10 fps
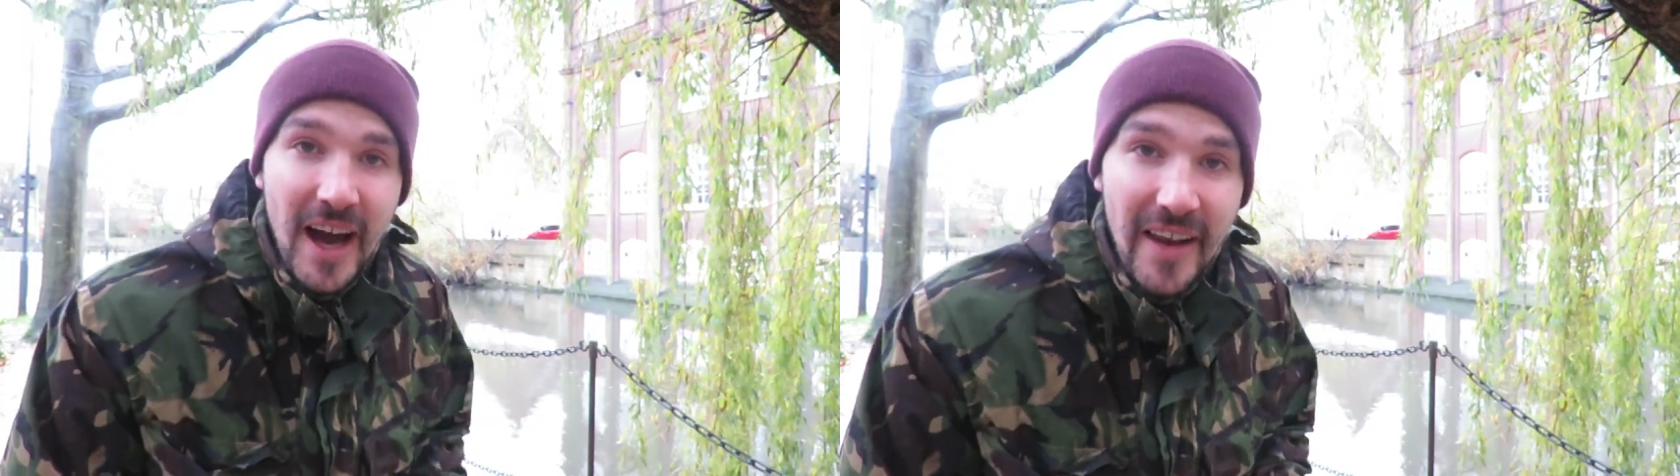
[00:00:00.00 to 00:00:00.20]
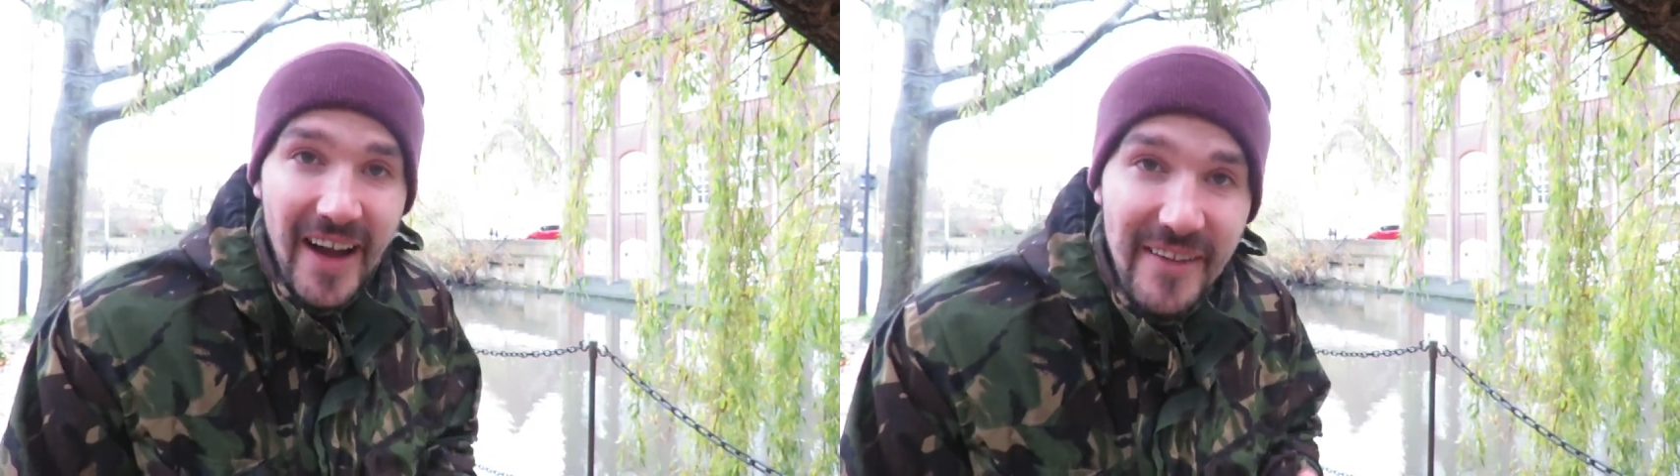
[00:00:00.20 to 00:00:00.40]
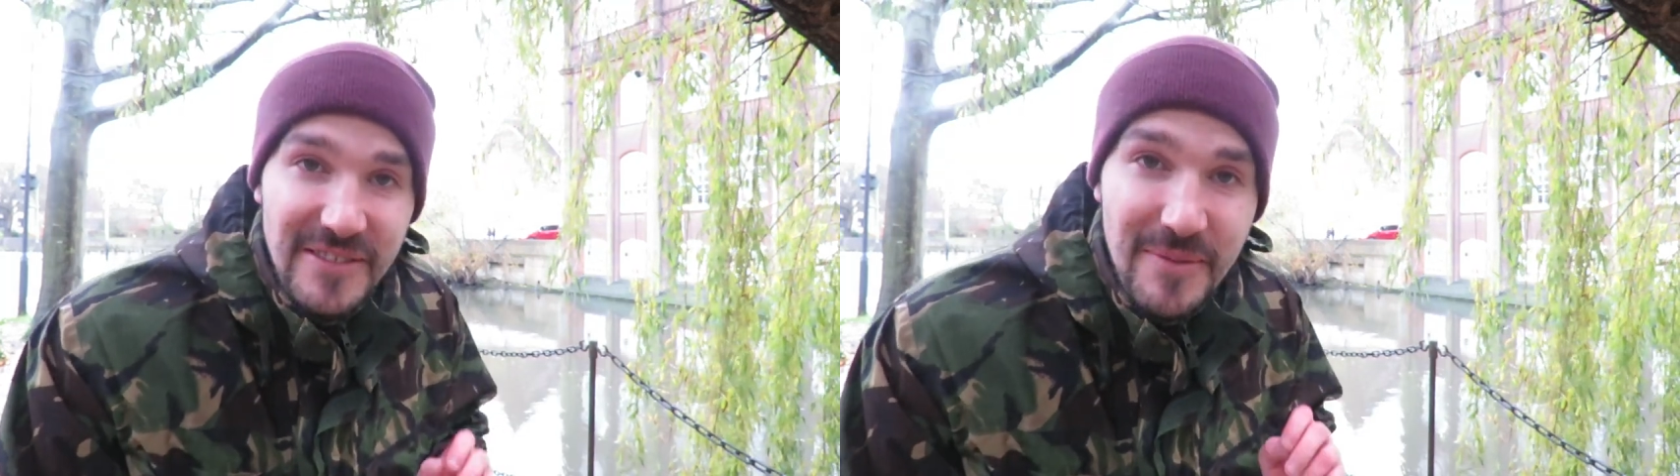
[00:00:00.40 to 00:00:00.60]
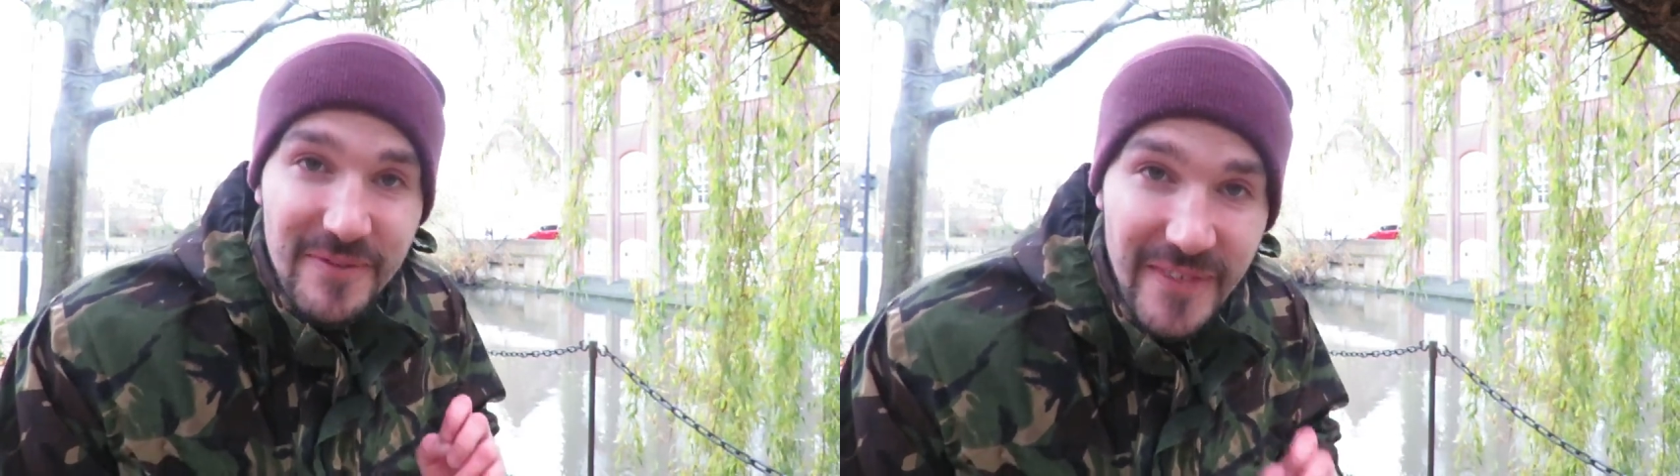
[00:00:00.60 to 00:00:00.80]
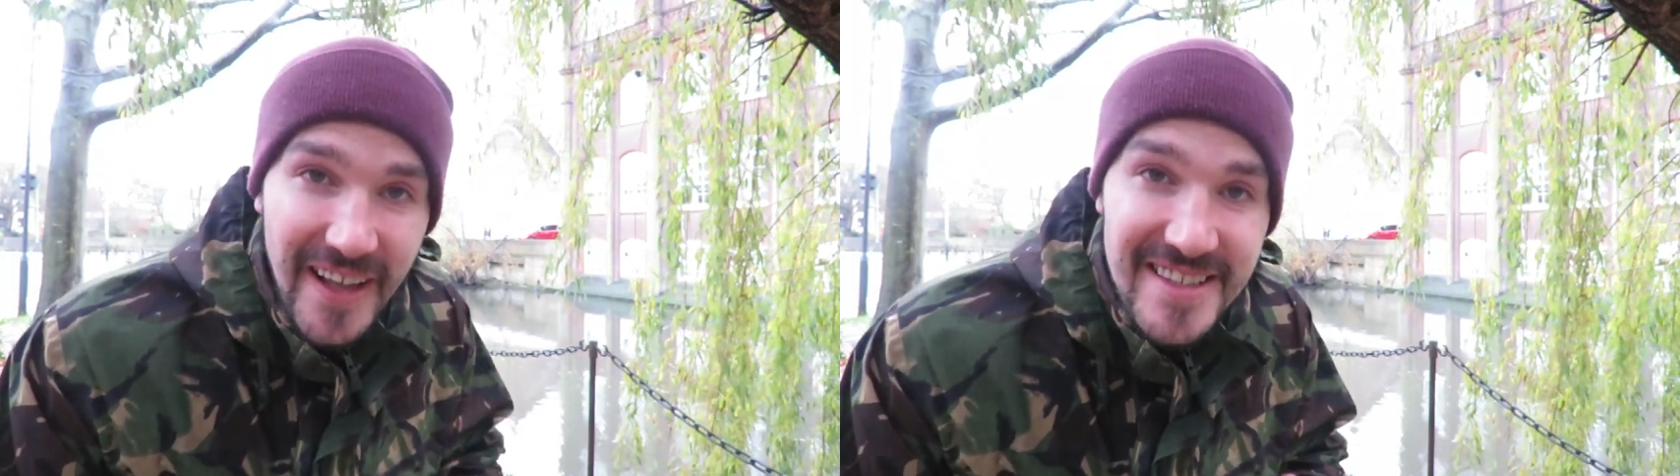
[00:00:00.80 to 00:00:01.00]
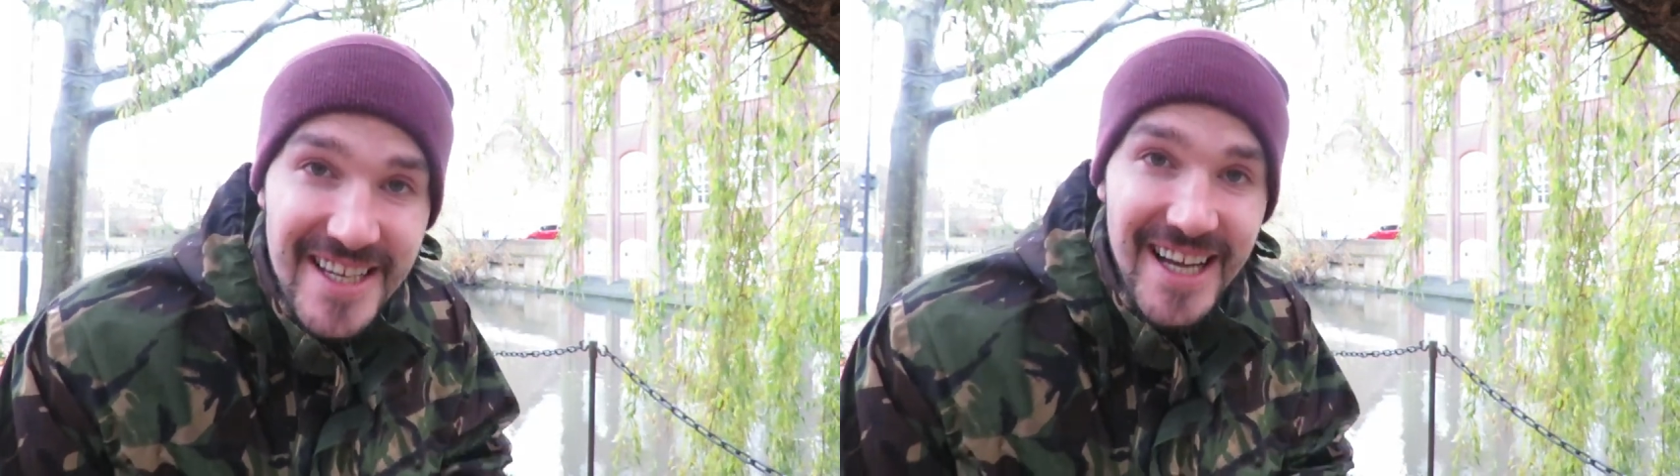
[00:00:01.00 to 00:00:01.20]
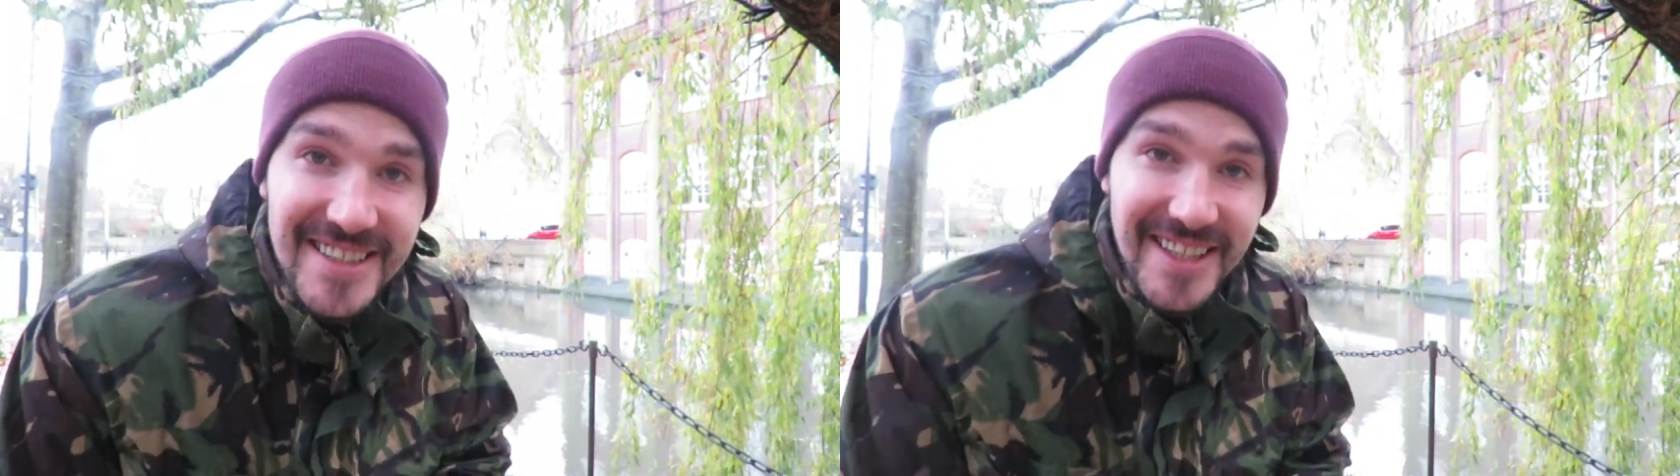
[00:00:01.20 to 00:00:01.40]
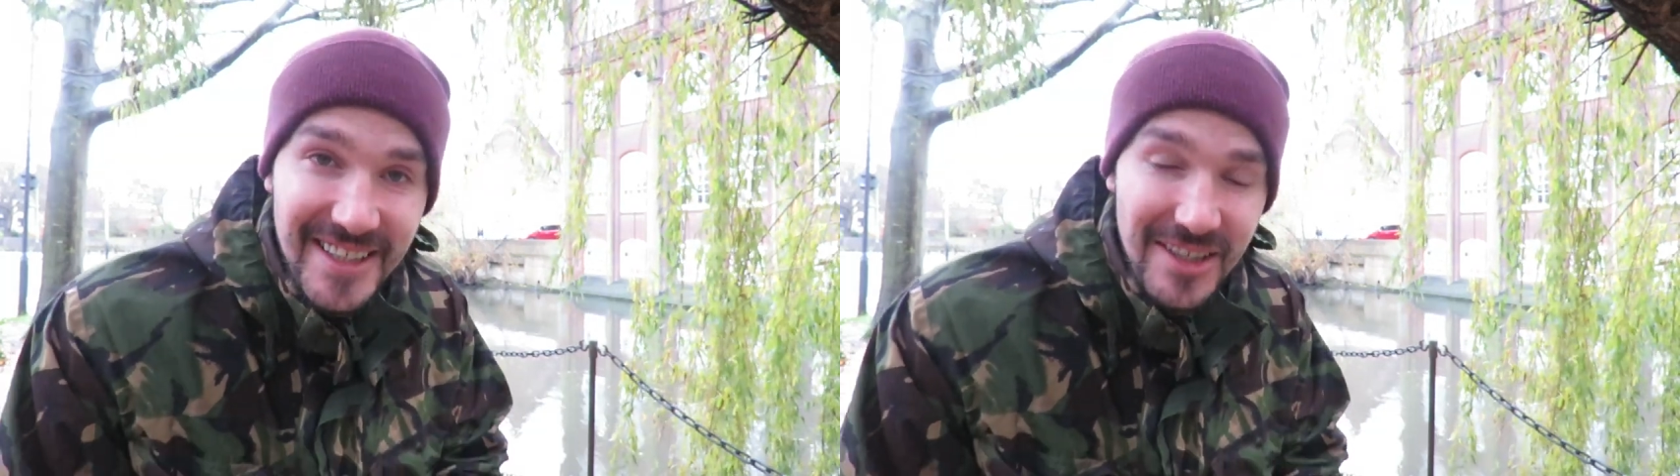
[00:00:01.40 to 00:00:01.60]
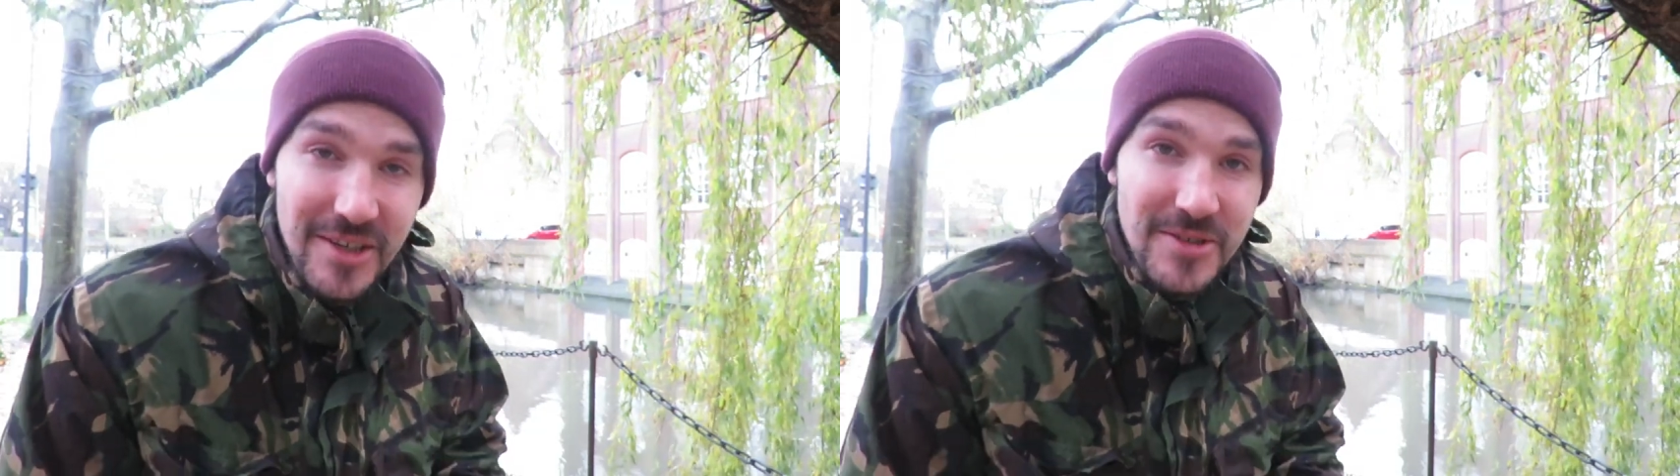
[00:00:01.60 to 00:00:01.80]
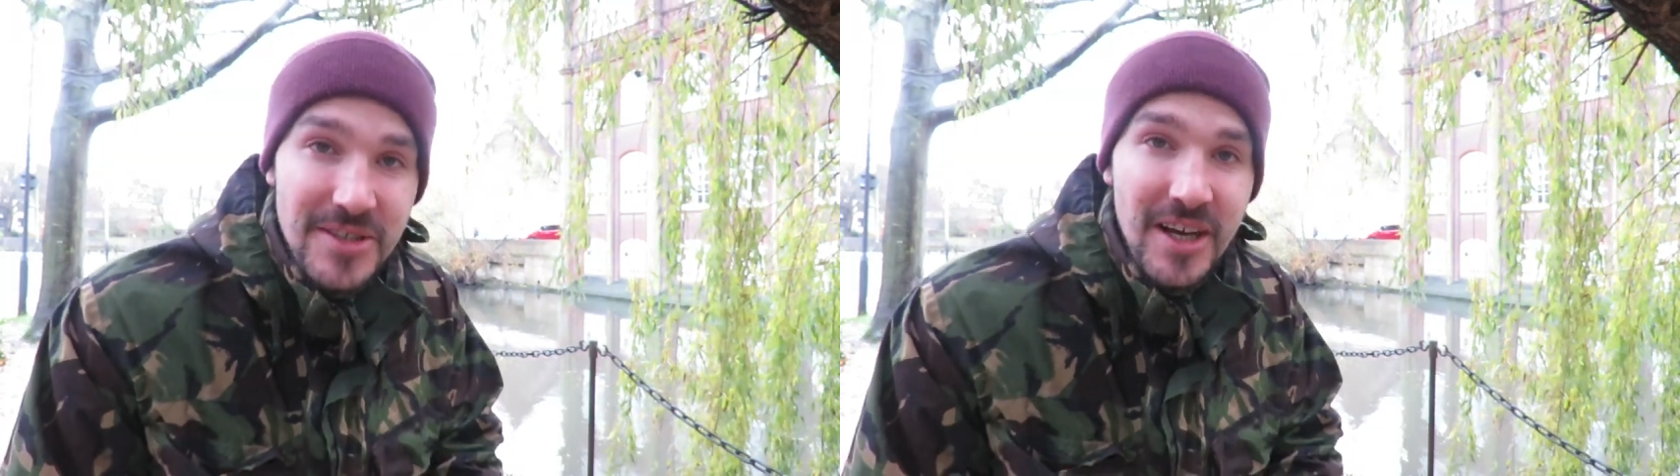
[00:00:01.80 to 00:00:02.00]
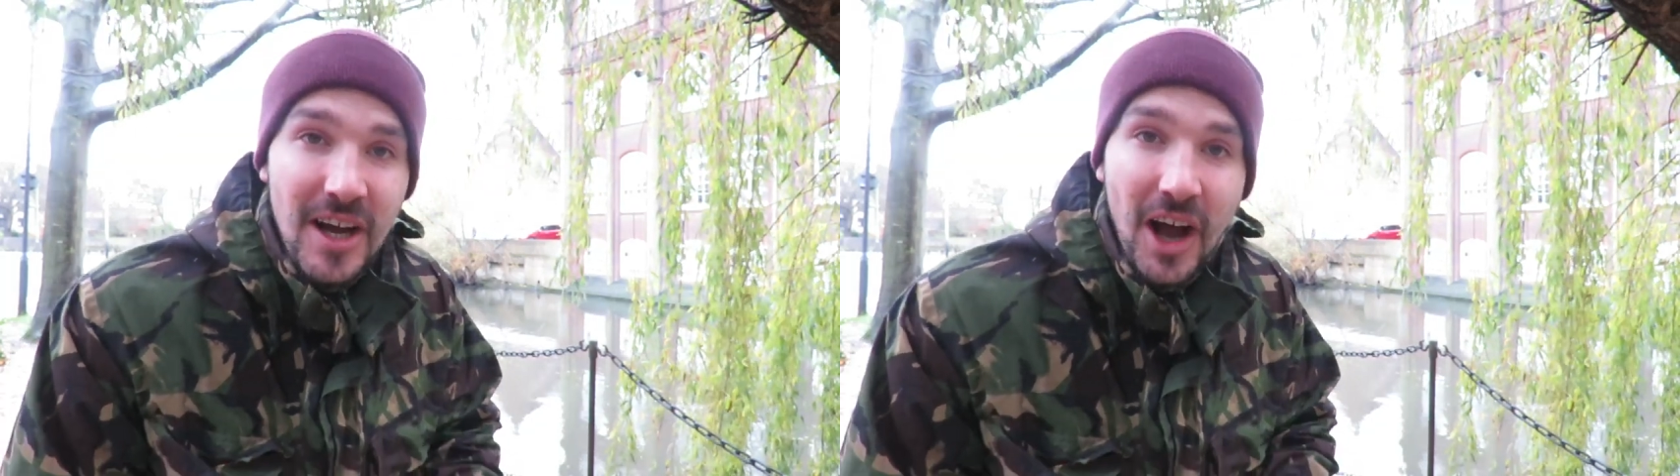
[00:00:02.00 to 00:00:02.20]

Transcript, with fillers: and I have some fantastic news.